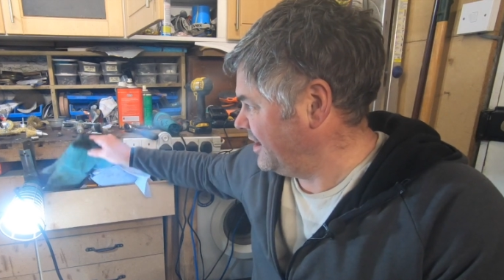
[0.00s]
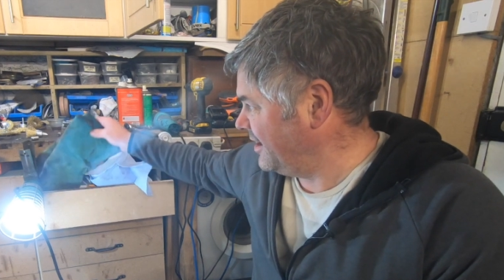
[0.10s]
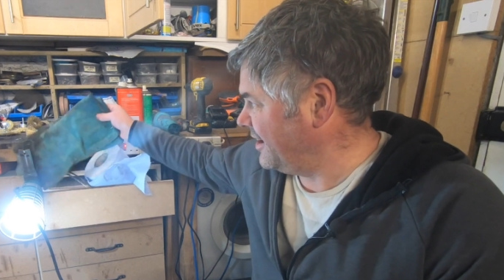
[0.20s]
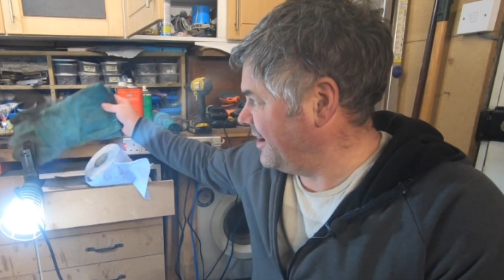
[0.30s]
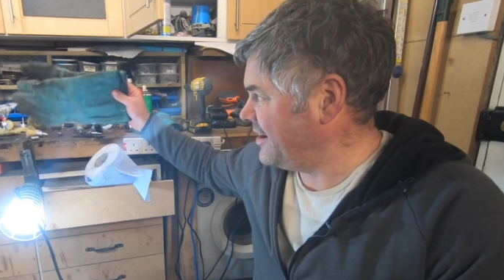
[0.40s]

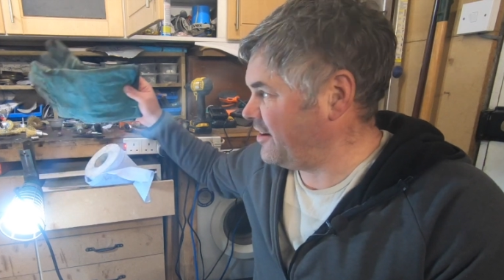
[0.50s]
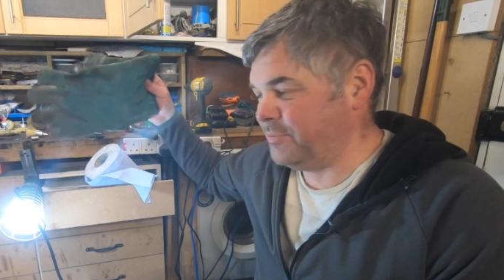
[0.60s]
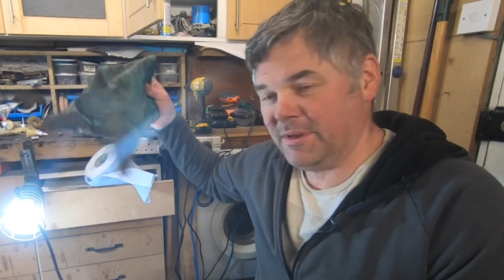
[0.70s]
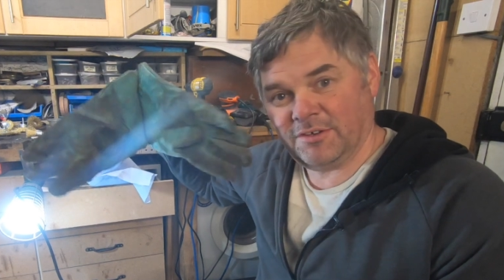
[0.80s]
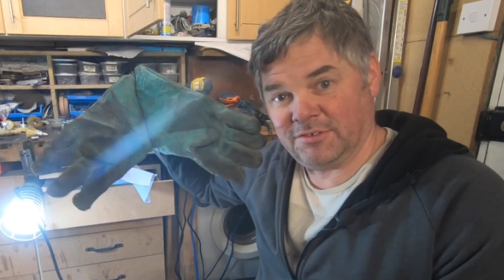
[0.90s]
and I've
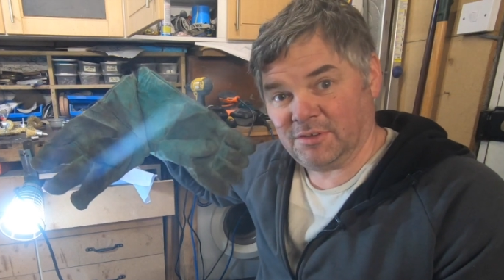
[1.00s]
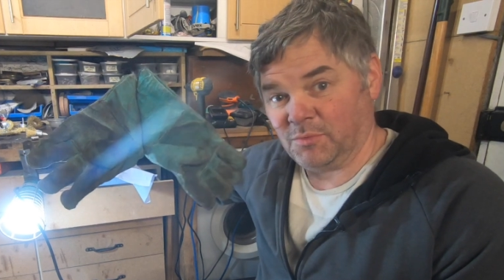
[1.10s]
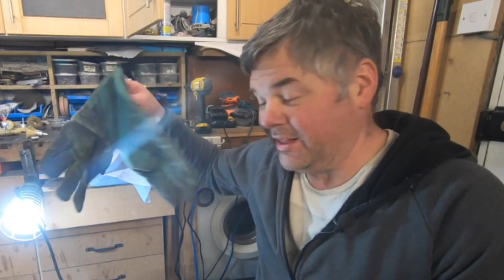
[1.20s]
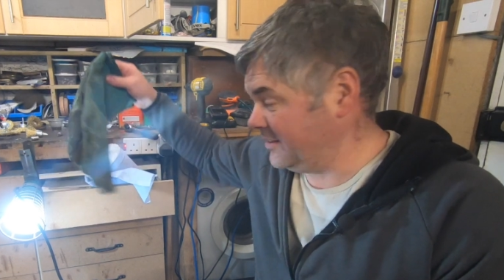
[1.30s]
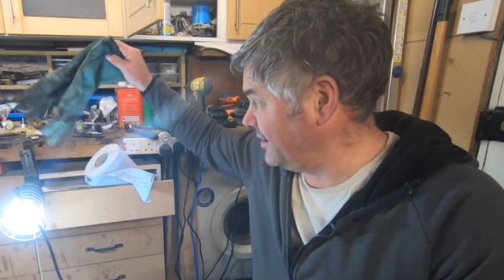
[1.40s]
been using the
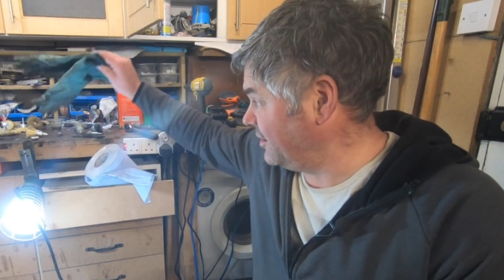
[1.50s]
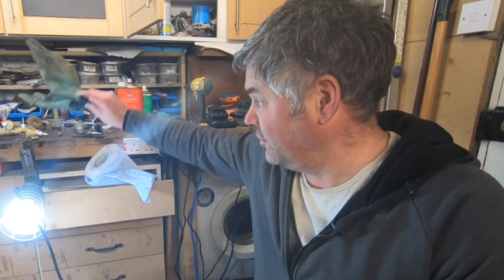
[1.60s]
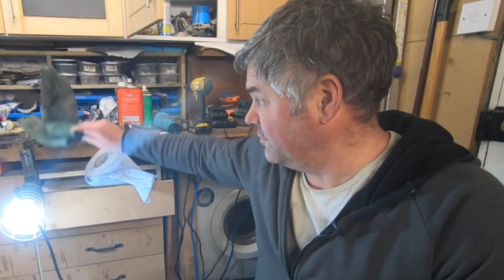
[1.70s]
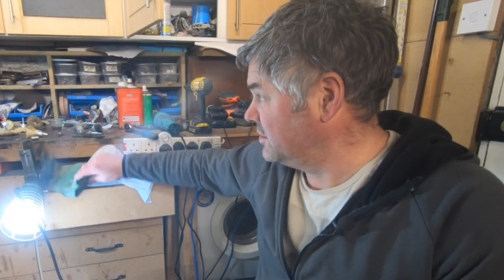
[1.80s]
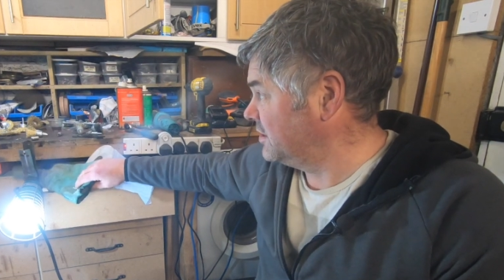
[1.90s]
welding
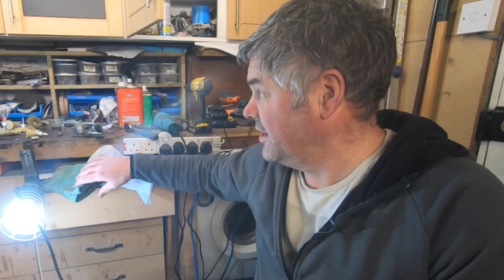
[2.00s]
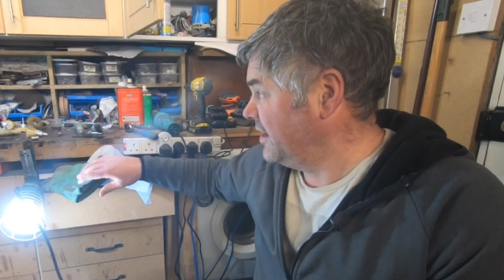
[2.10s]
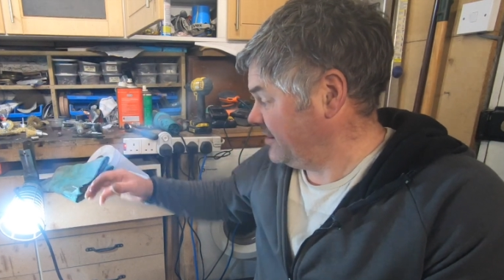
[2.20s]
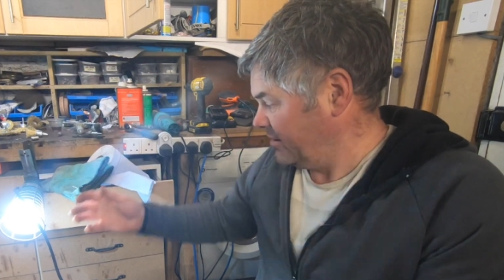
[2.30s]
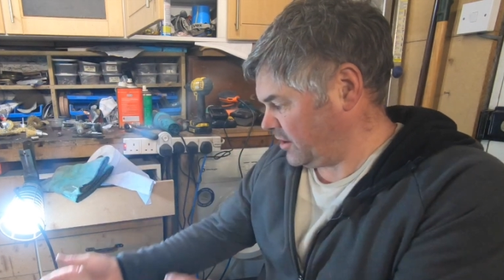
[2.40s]
gloves
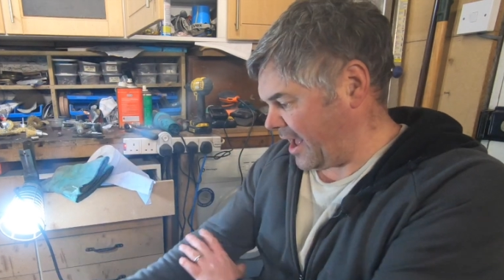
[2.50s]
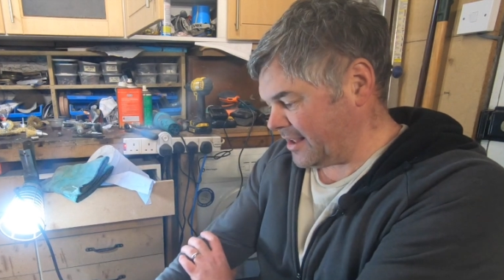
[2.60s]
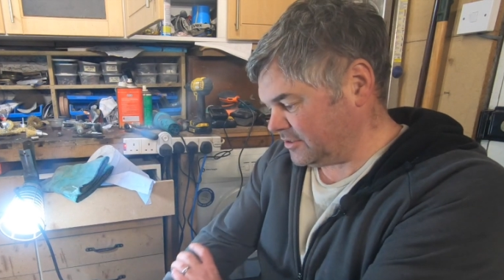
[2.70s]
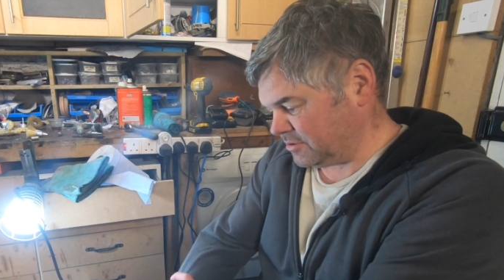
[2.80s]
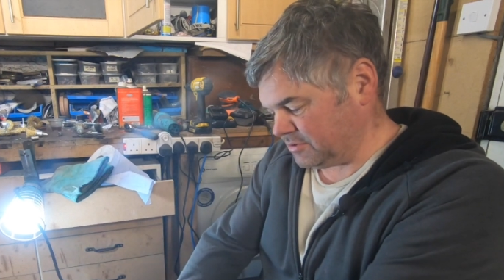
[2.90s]

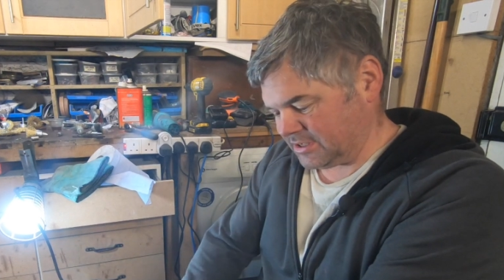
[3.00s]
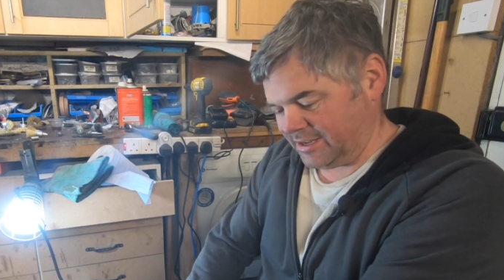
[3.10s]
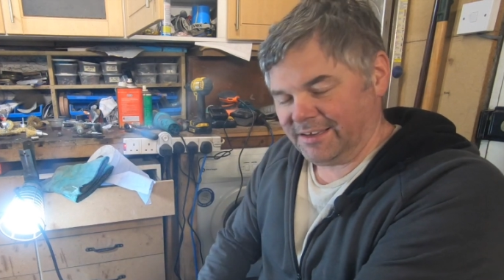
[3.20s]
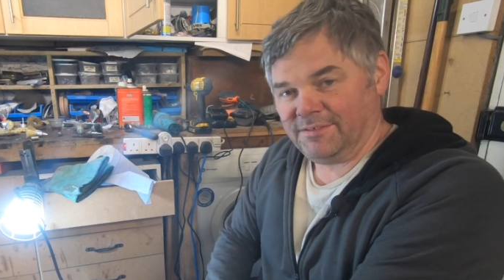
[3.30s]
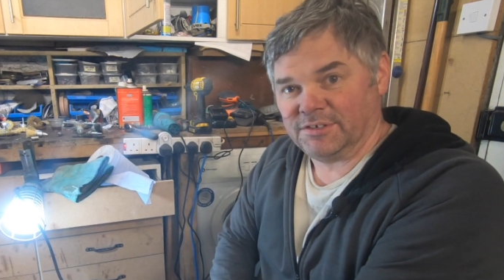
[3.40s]
and some
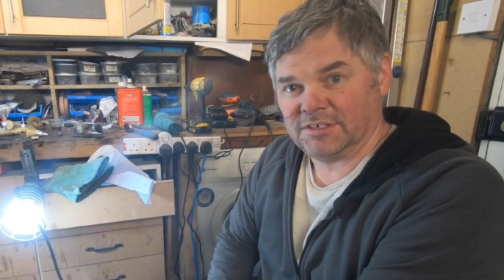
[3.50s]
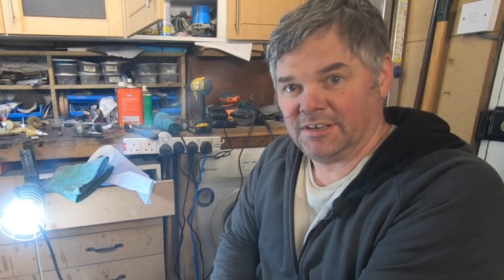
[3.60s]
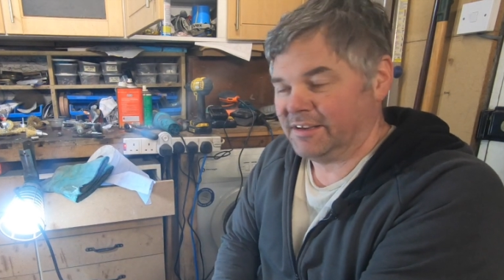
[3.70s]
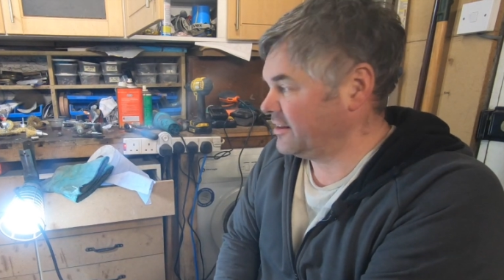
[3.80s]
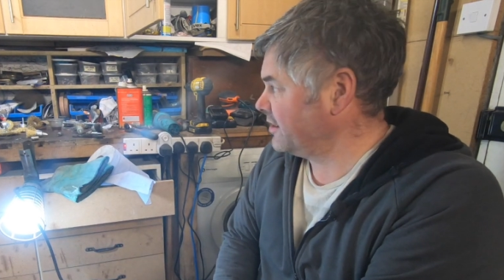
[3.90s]
sleeves,
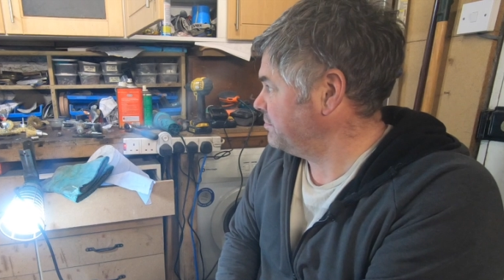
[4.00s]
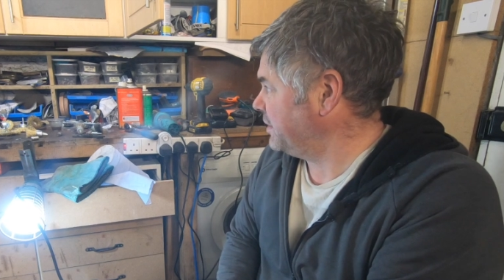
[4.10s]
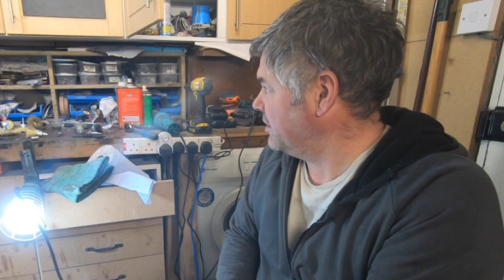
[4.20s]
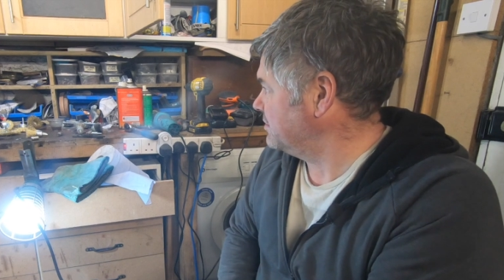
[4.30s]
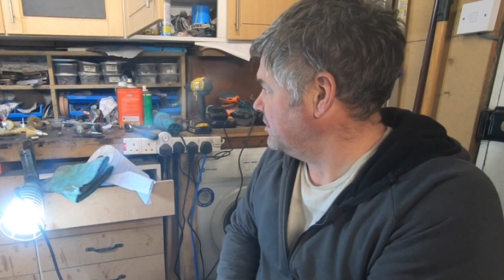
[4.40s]

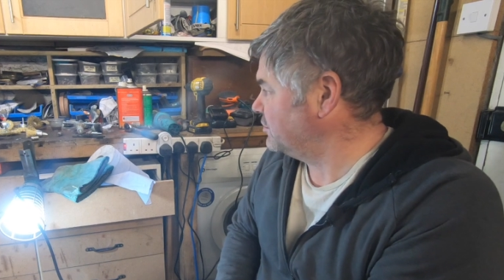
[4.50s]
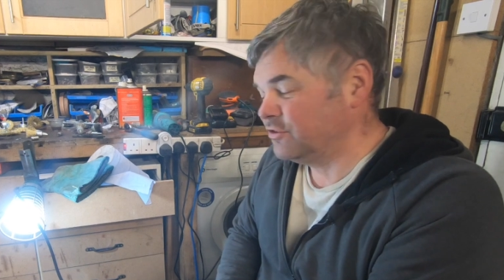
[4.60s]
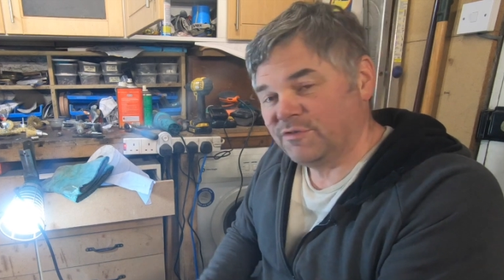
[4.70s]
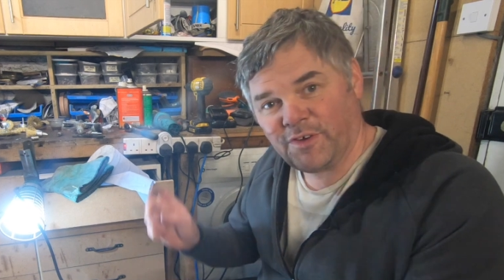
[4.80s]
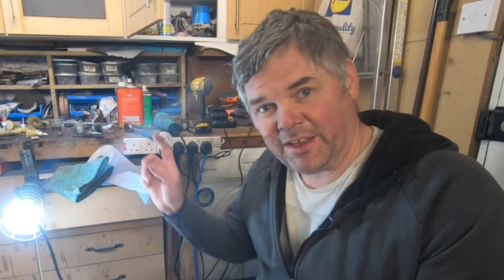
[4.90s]
because it does
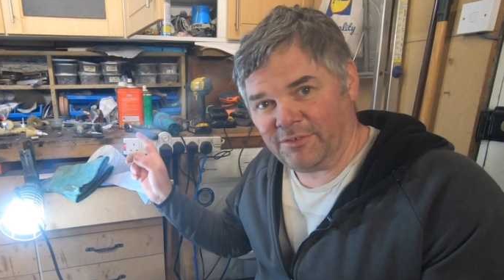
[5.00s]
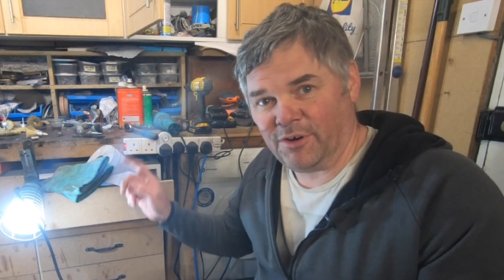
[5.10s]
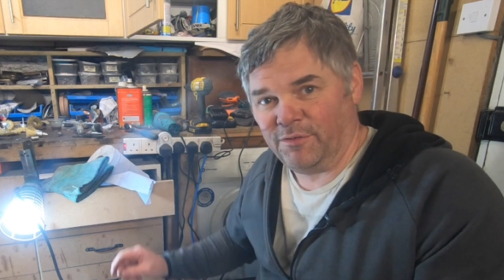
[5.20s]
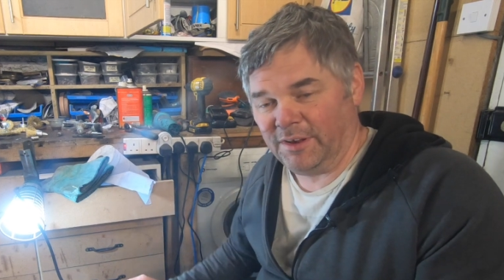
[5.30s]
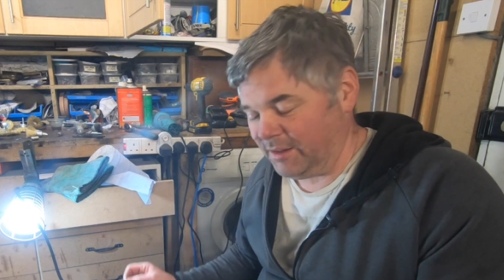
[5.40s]
fire
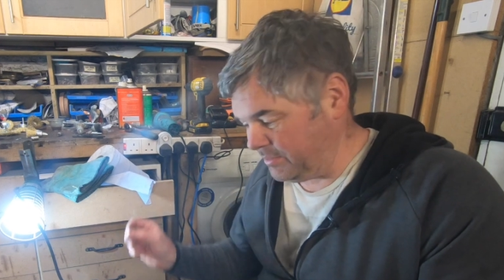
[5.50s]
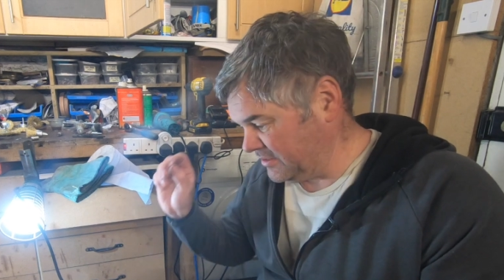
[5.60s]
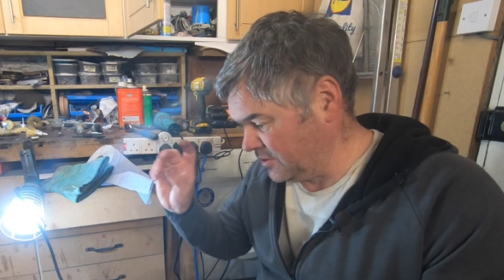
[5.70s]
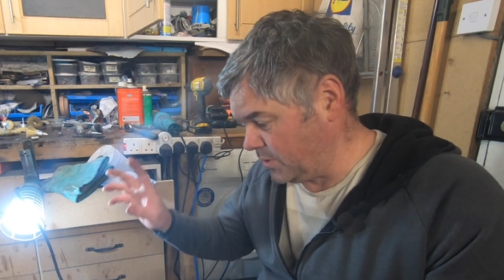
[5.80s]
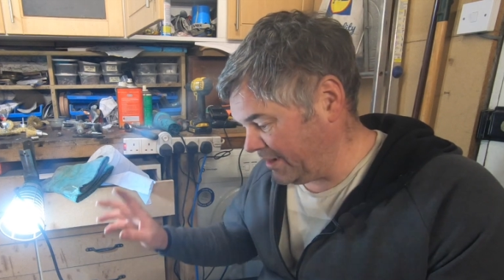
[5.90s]
off little bits
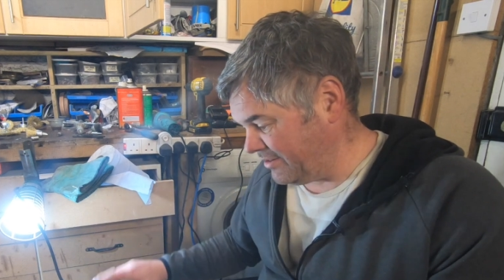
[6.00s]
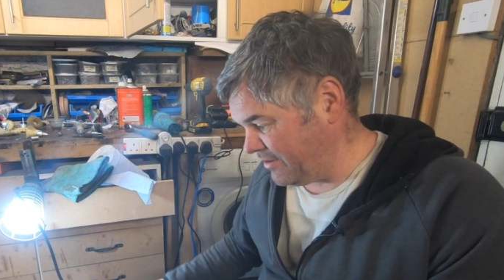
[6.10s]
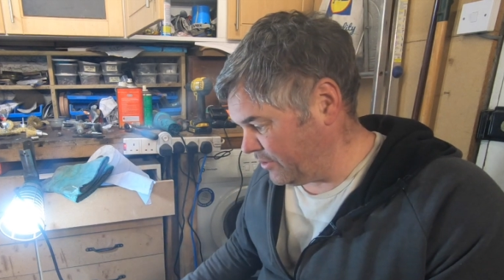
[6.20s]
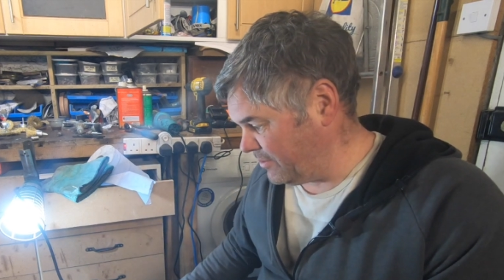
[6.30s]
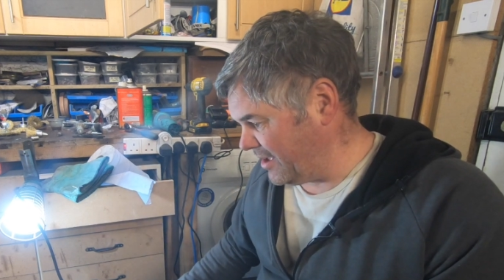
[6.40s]
of wire
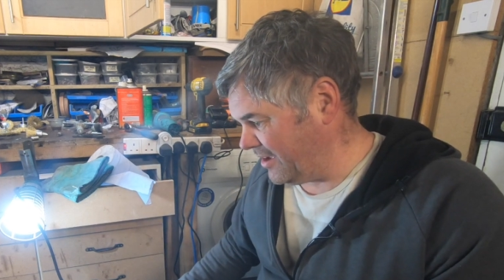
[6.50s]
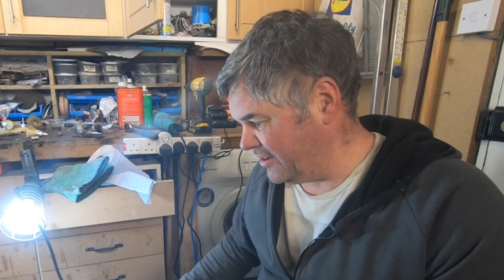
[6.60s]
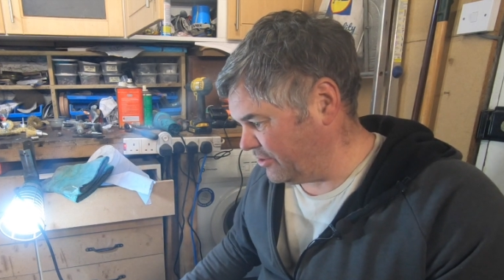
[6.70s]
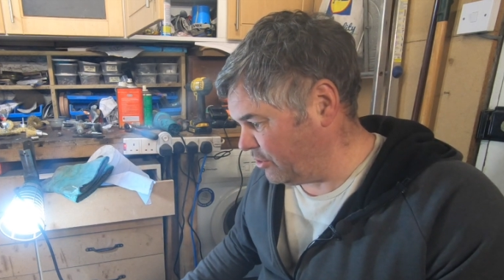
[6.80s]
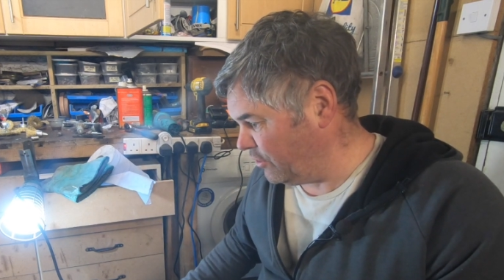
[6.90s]
everywhere and
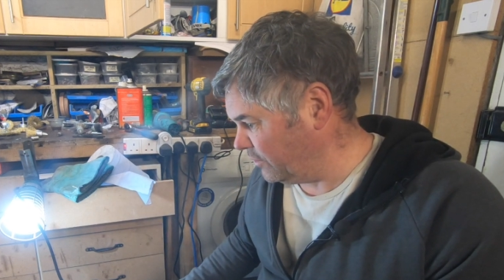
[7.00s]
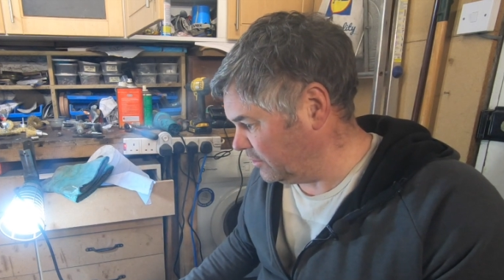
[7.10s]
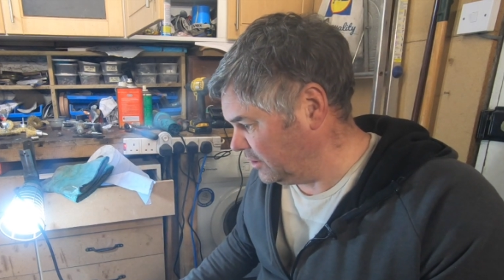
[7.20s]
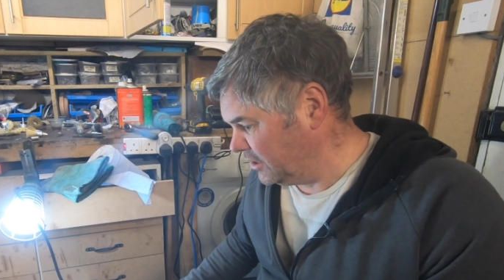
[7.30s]
are awful.